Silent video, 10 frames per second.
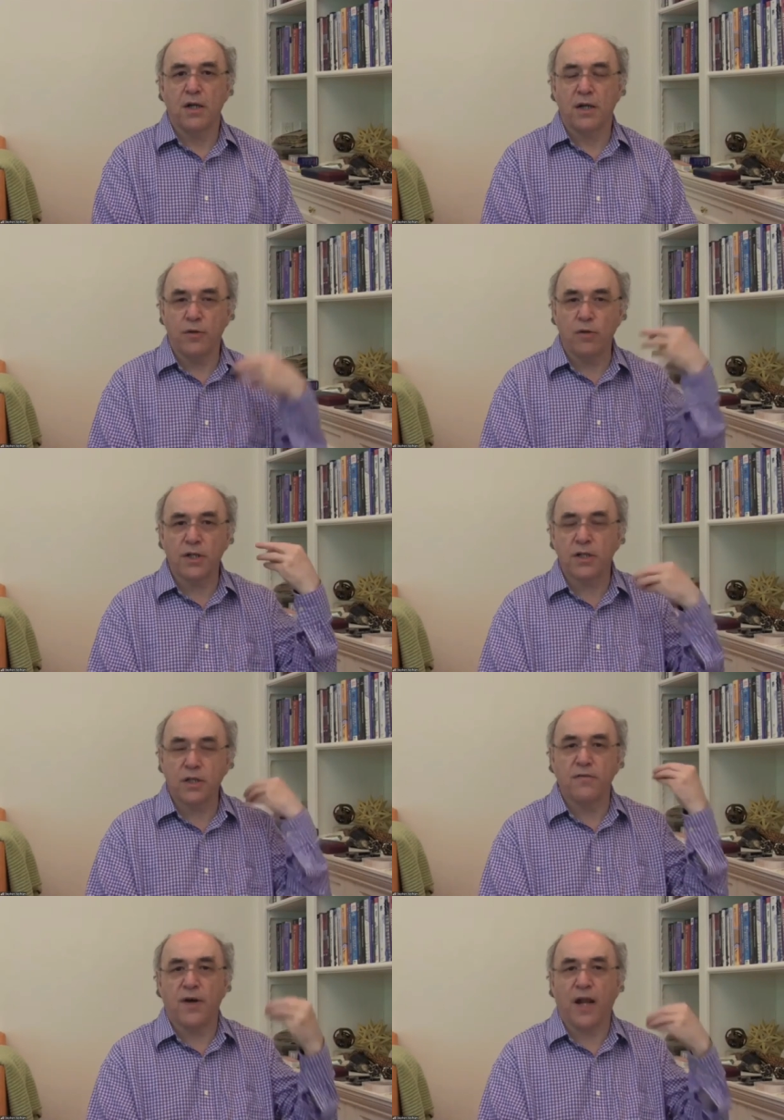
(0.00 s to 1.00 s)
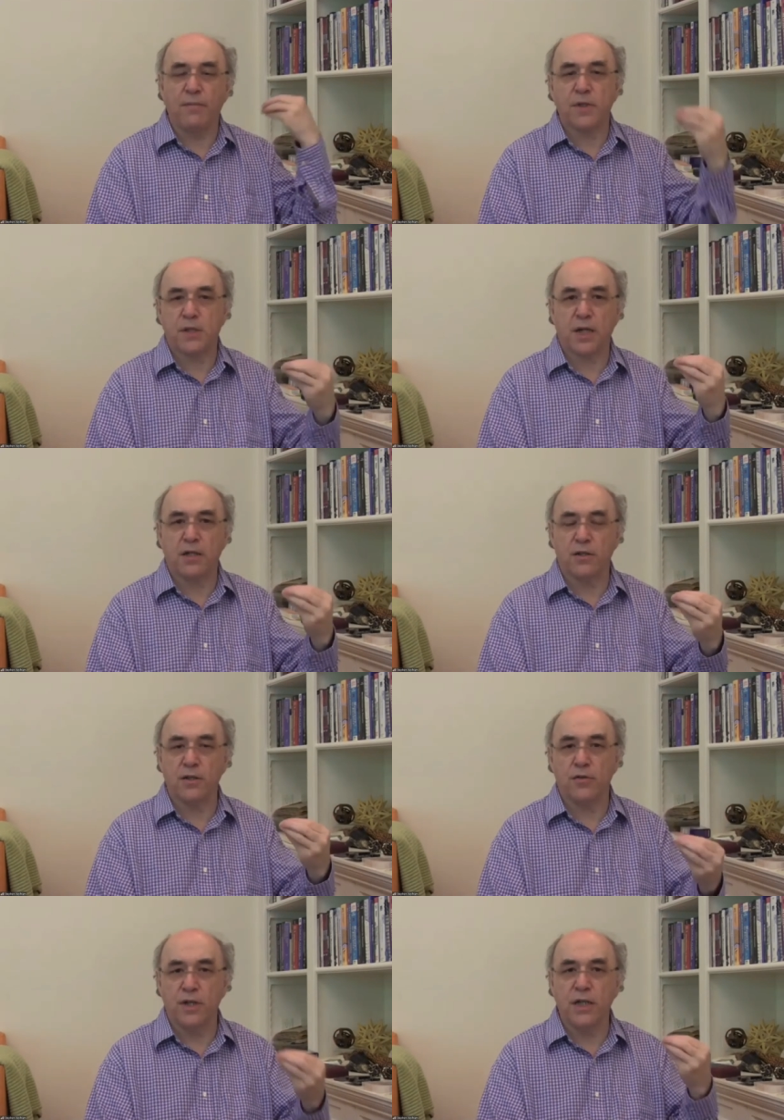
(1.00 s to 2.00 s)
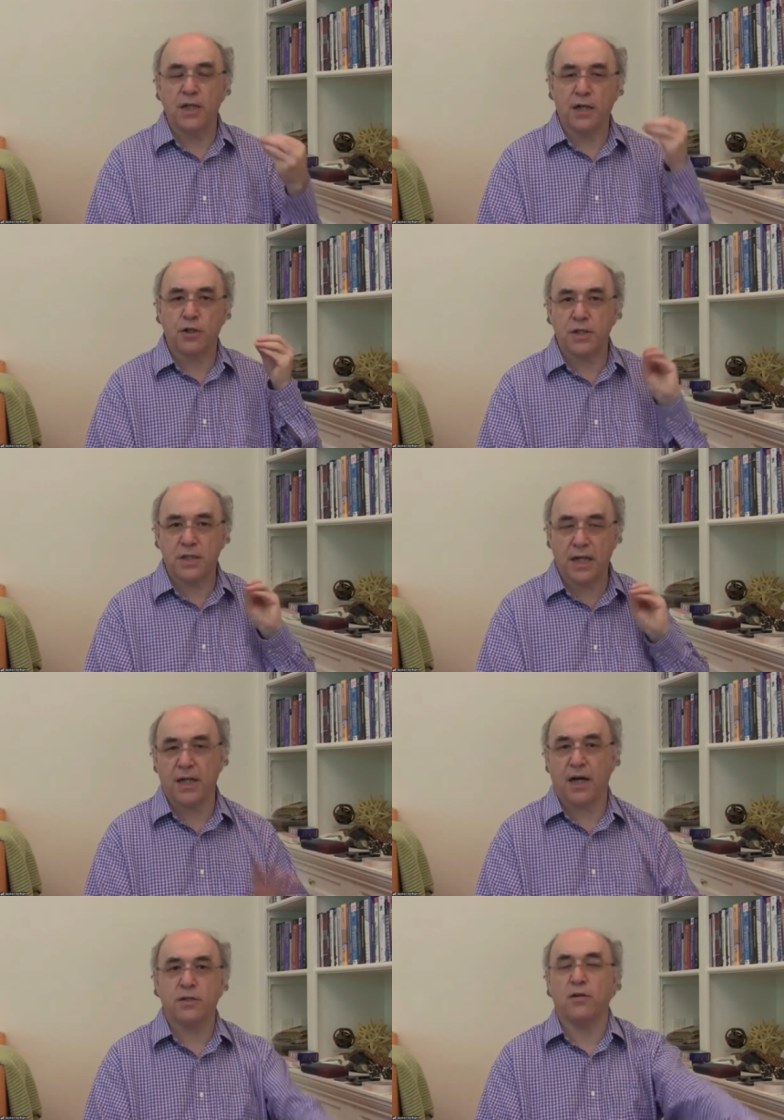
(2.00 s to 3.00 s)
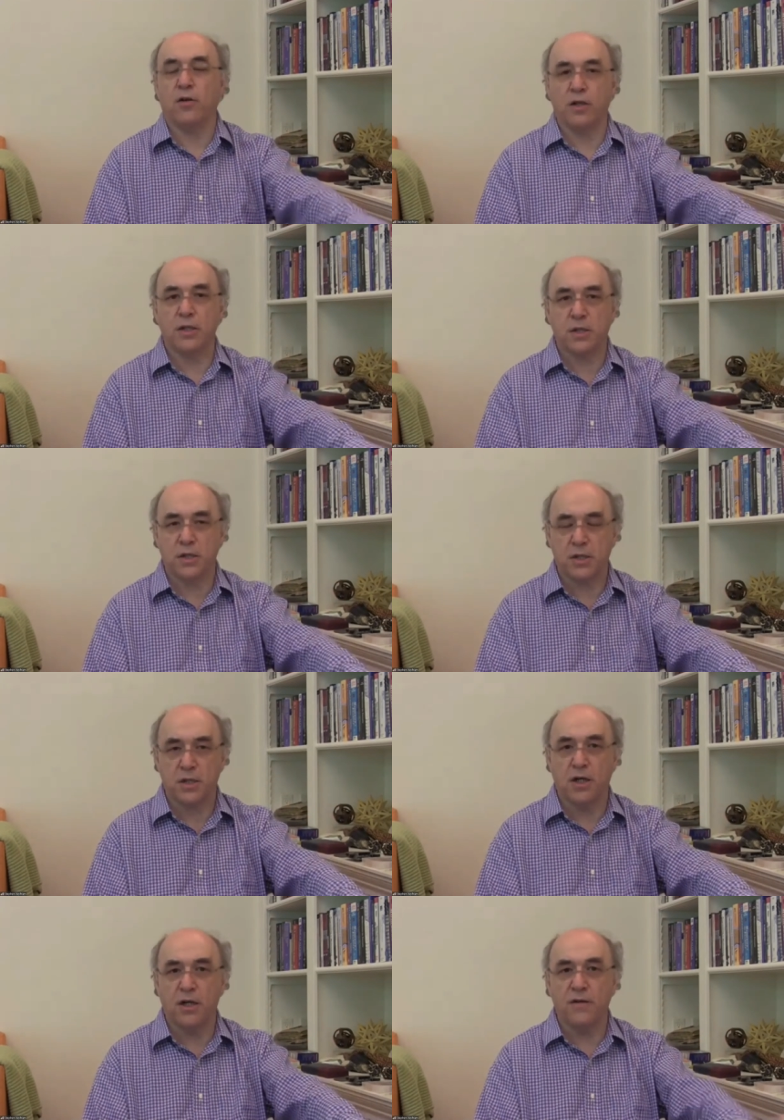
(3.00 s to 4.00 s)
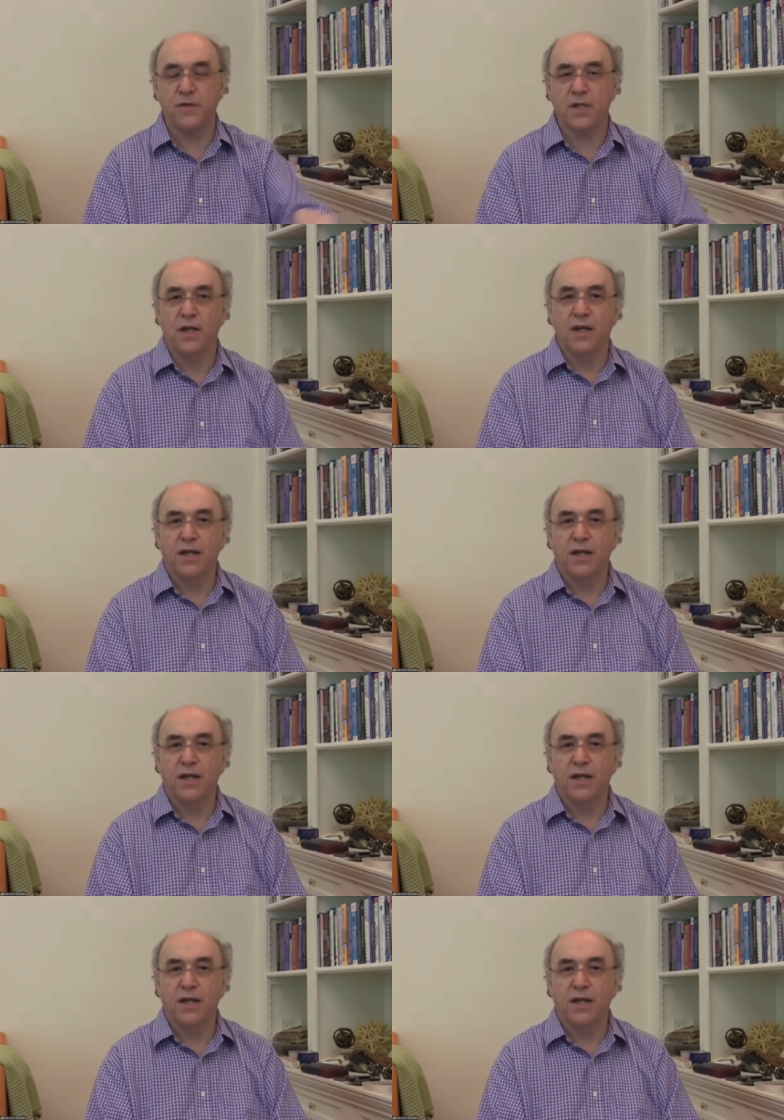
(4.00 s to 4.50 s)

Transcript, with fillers: in order to develop the signal that you need to actually send it out on long distance nerves,